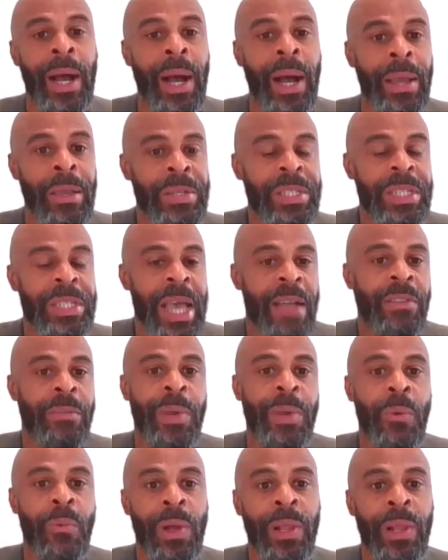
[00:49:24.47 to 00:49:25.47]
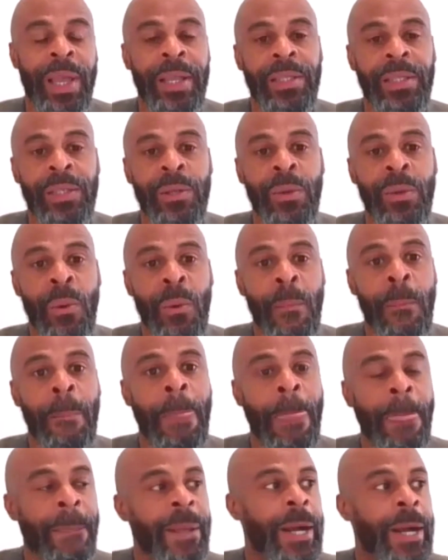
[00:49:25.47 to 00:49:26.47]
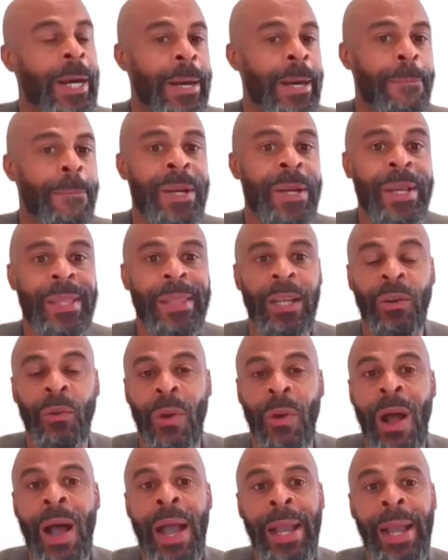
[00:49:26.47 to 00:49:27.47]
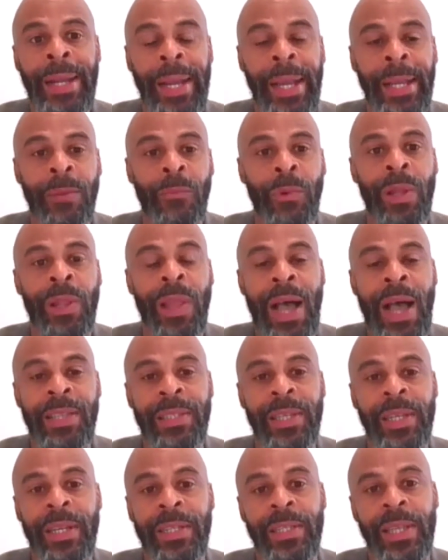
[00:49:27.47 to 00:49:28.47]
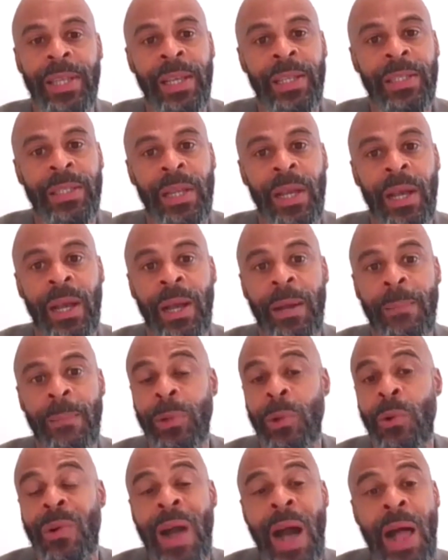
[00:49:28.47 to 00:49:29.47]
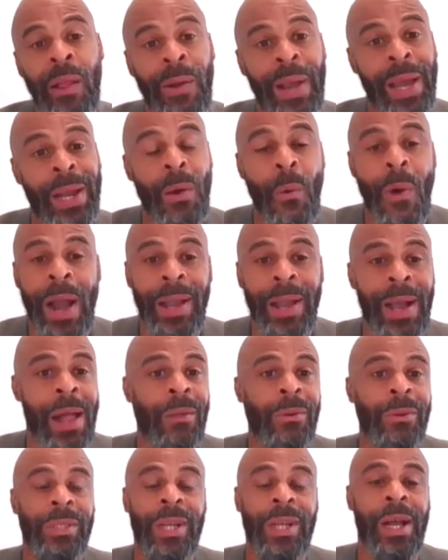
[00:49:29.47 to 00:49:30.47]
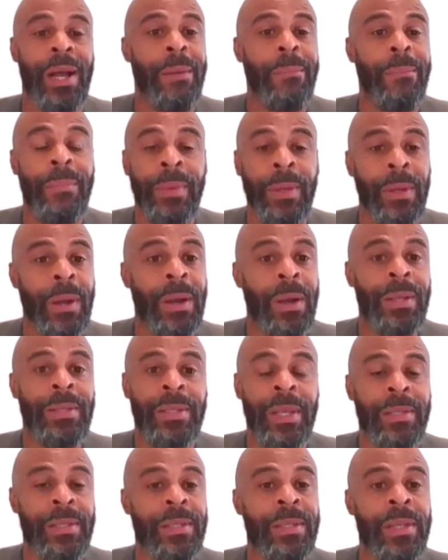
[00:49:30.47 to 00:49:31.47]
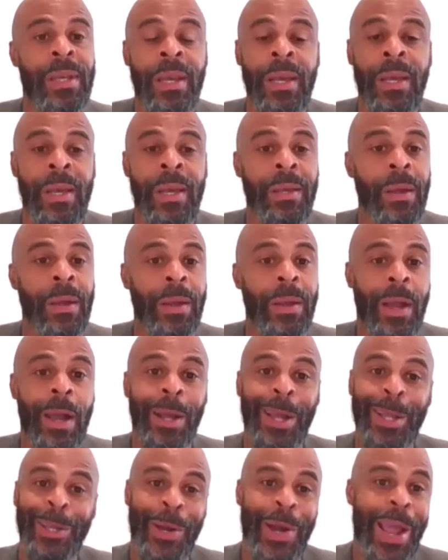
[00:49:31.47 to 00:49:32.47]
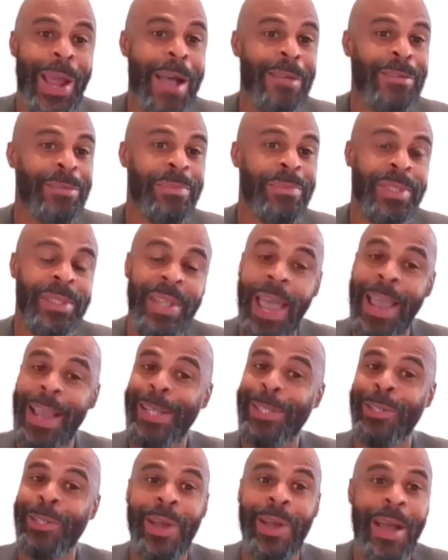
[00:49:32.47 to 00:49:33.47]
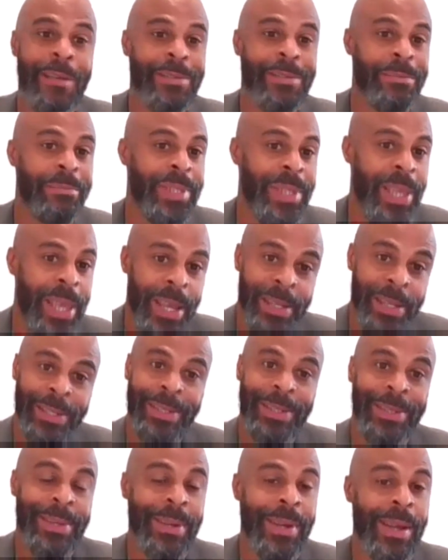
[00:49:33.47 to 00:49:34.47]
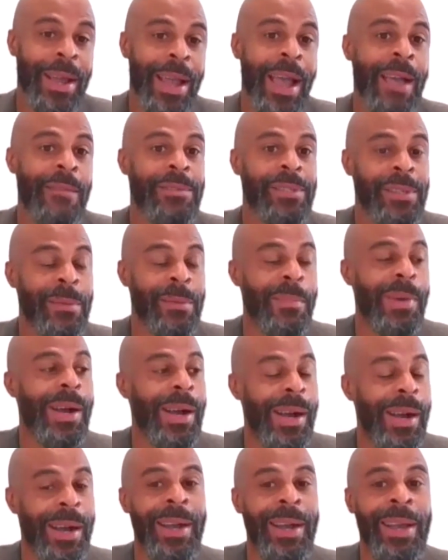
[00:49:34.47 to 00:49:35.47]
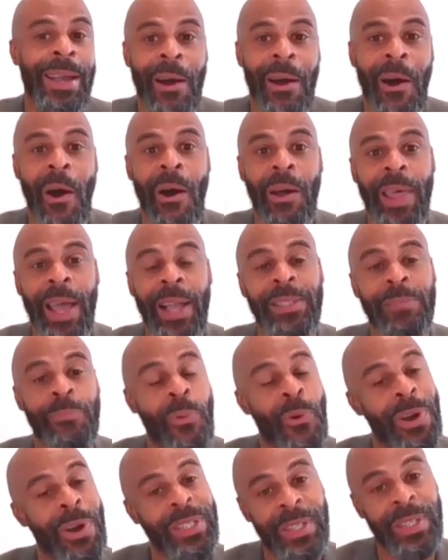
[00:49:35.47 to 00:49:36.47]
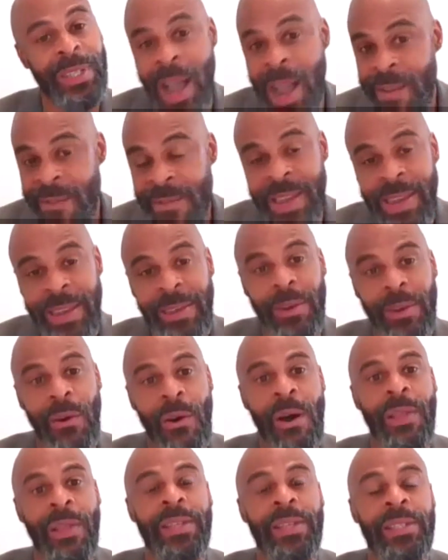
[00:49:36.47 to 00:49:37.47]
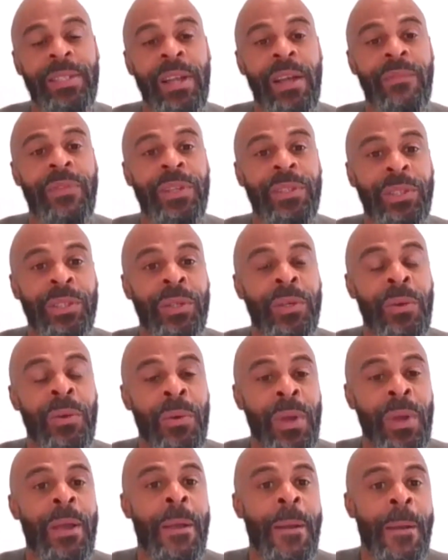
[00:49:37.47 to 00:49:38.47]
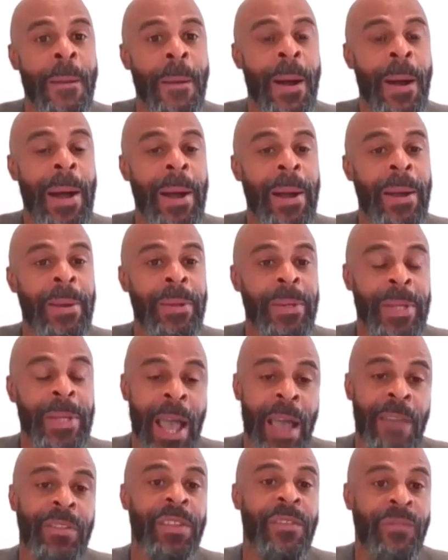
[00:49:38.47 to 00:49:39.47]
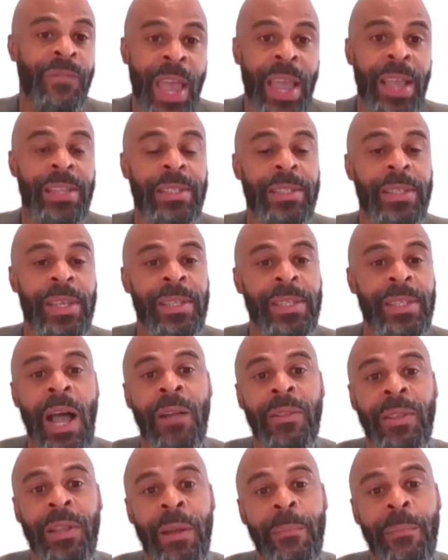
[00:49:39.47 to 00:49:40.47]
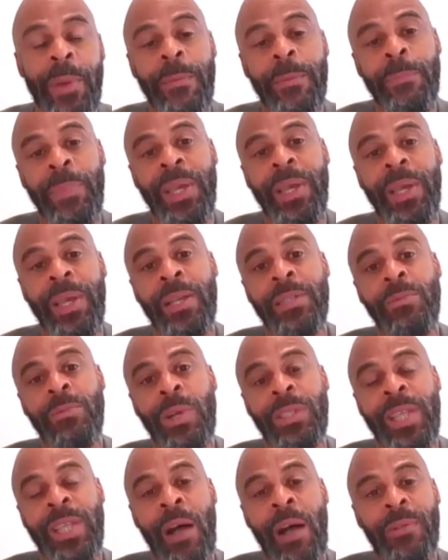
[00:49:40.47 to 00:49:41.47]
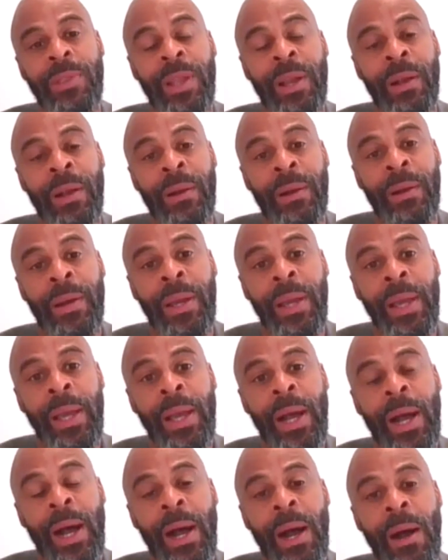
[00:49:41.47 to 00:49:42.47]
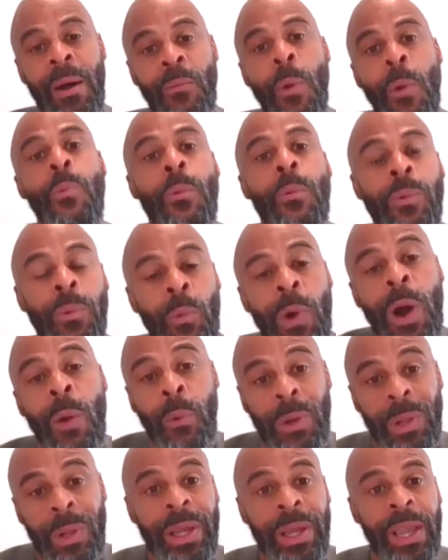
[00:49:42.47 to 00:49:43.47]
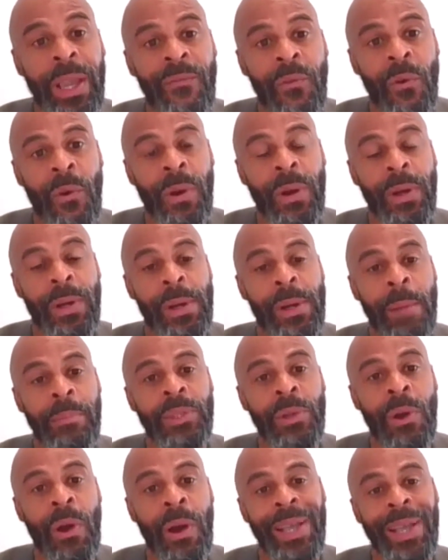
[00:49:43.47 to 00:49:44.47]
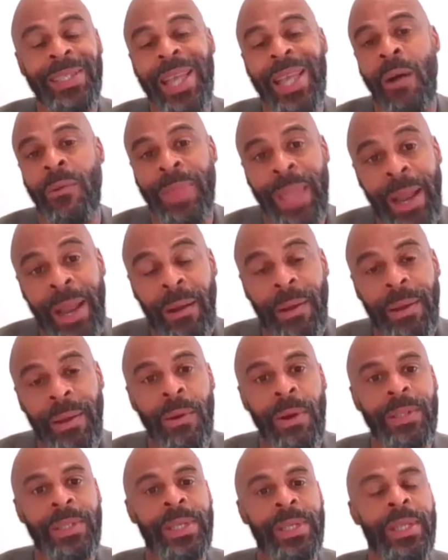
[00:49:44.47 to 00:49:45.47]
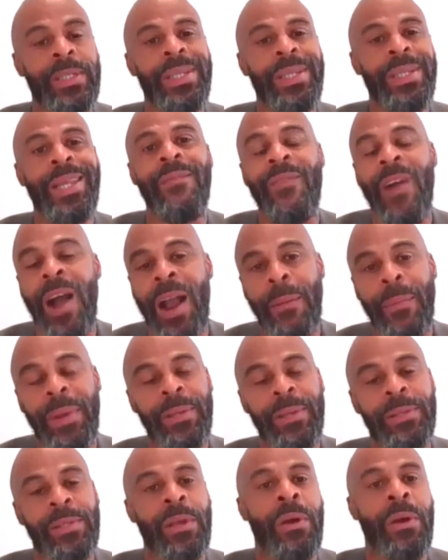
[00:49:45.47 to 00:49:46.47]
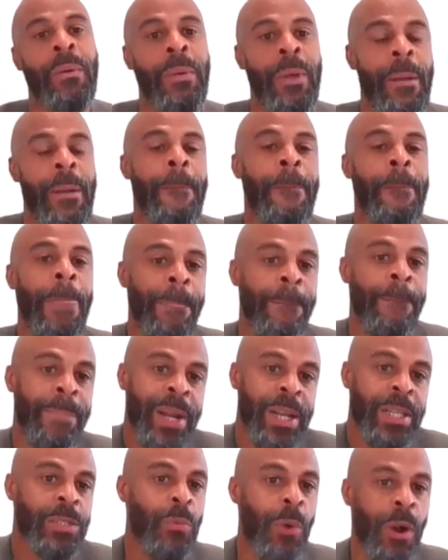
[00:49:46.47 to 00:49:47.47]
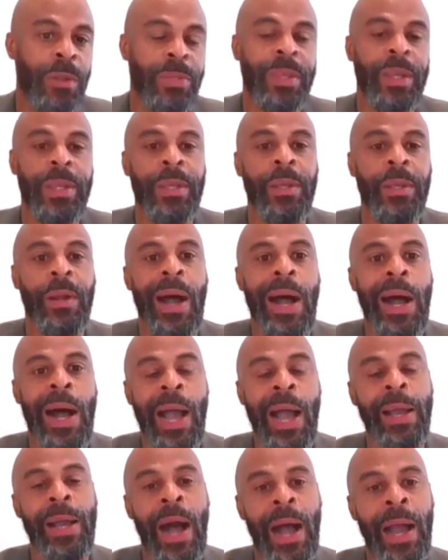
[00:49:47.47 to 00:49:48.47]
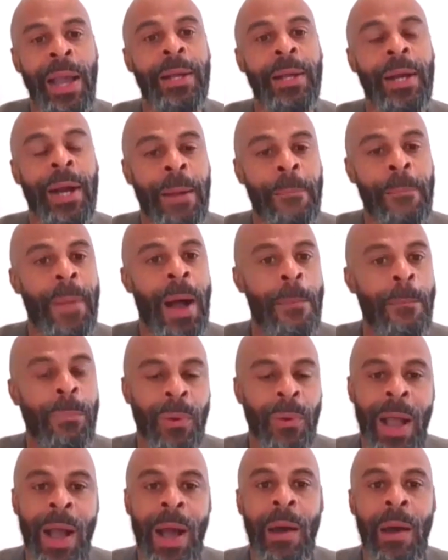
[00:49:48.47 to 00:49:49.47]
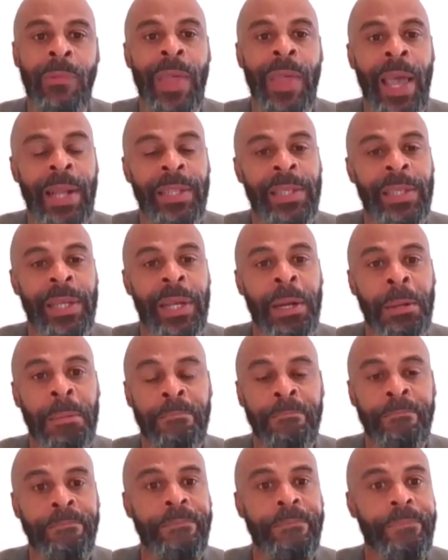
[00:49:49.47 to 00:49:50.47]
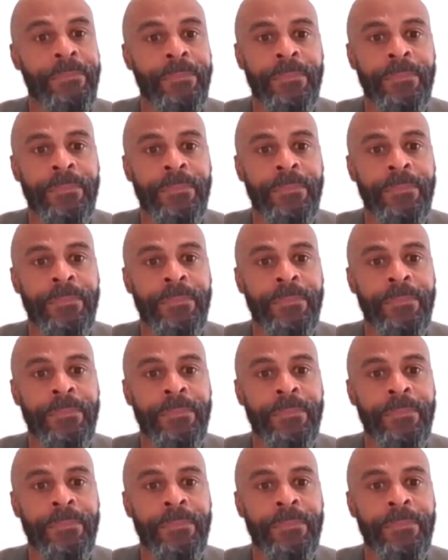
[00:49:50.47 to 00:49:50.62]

Uh, you just have to be willing to uh, put in the grind and realize that it's it's a blue collar and a white collar job. You know, it's it's you know you're gonna you're gonna have some snakes, you're gonna have some ticks, you're gonna have some uh, all that poison ivy. You know, all that stuff that you uh, have to face is out there. But because what's out there, uh, well, what we're, what we're looking for, I'm sorry, is out there. You know, it's it's in the environment. So, but it's worth it. You know, I I I'm, I'm proud that um,